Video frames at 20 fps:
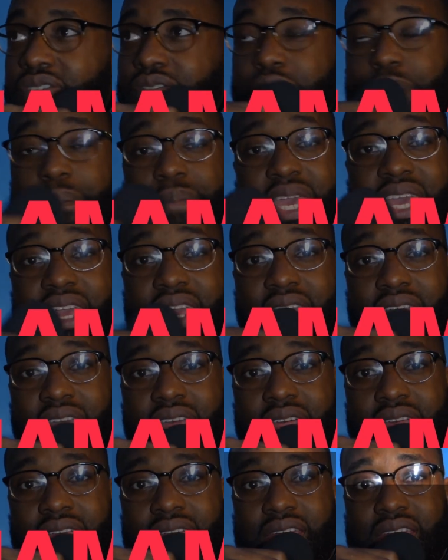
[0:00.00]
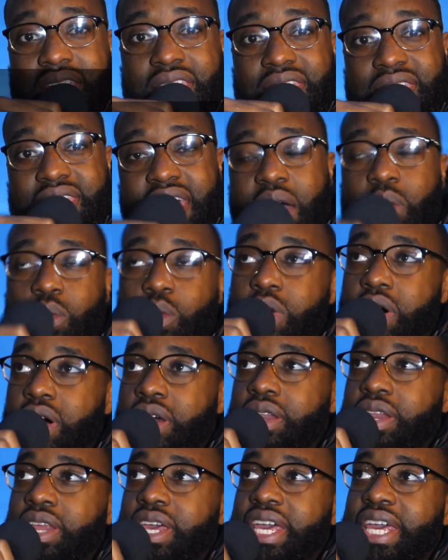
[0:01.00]
For me, that
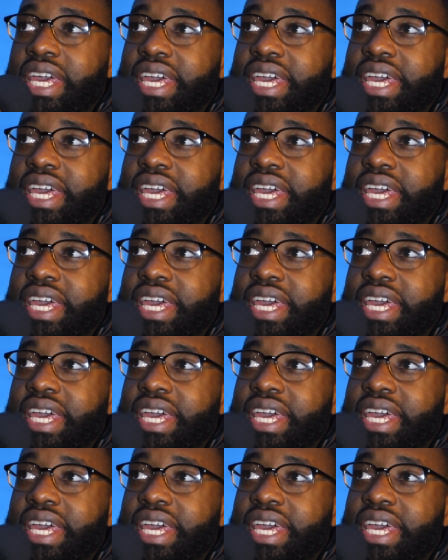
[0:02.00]
one.